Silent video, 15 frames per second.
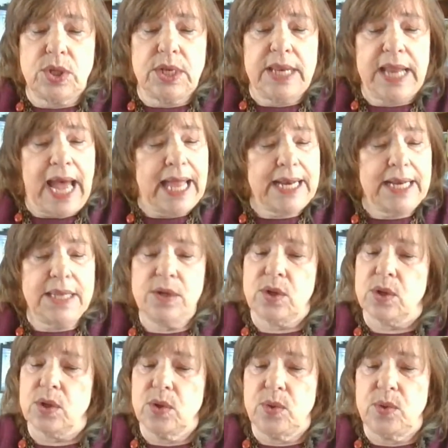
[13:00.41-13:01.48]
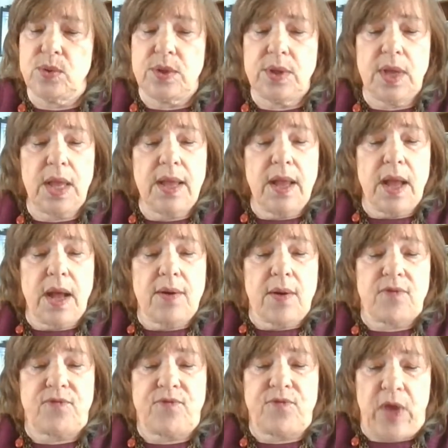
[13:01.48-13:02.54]
not include
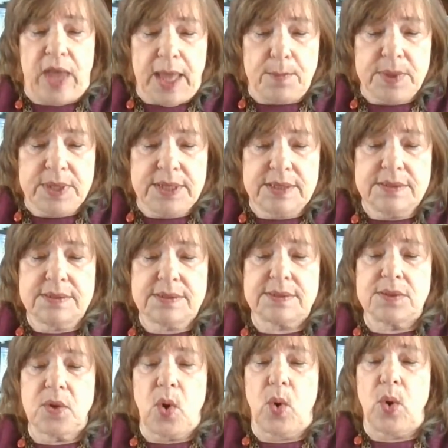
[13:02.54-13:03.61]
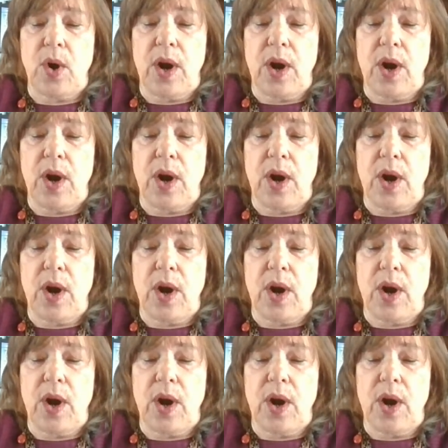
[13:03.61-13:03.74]
families or